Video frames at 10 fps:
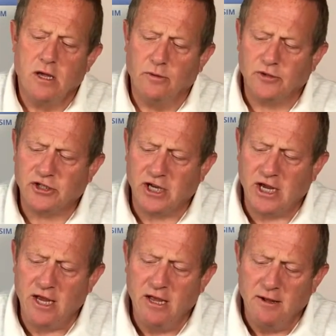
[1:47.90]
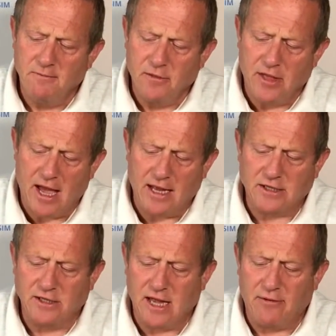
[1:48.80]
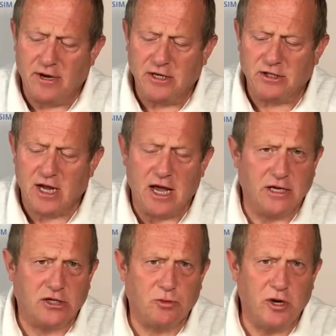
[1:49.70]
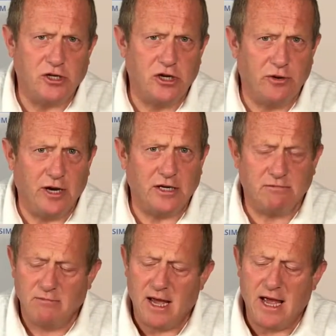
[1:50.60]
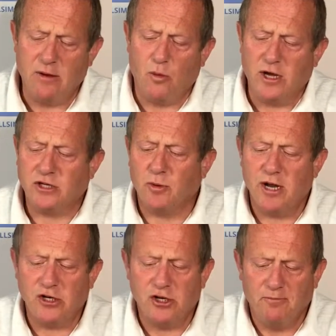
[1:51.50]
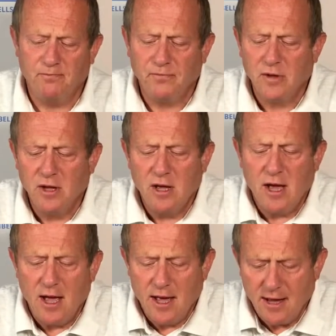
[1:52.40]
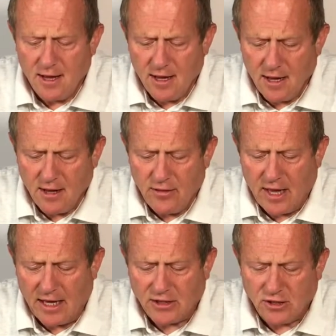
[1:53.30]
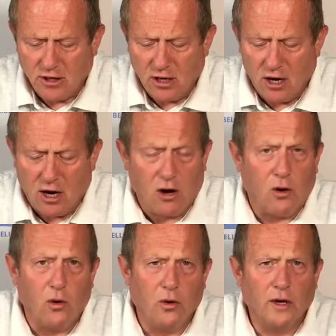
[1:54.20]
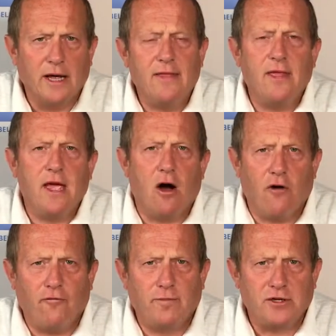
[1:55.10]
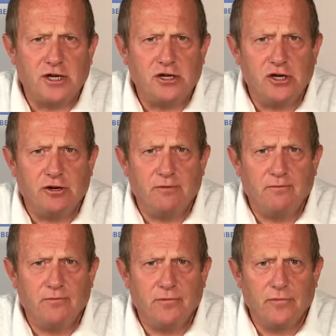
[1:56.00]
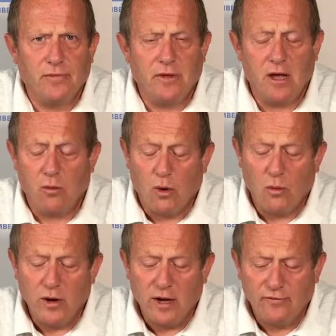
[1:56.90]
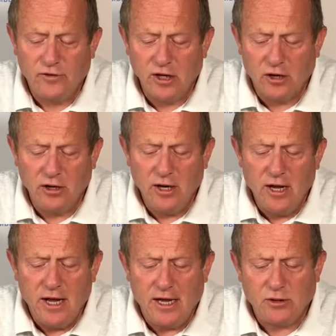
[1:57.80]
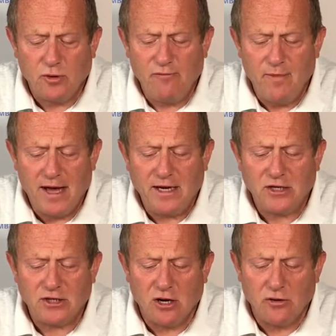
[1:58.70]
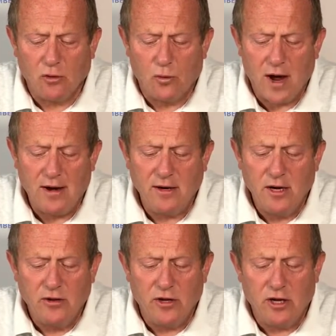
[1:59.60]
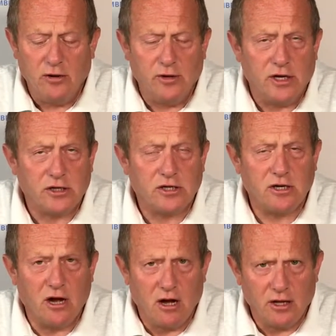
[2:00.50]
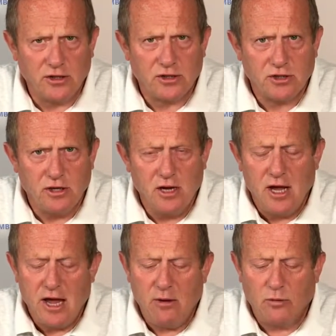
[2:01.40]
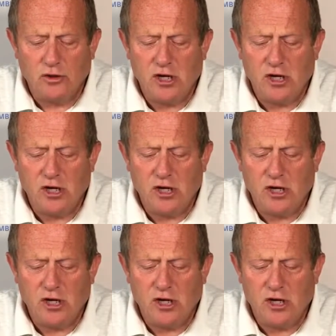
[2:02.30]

you will see that there is a switch unit, 8-way switch, that are all in the off position. Now what we have done is we've made it so that when the unit starts, it will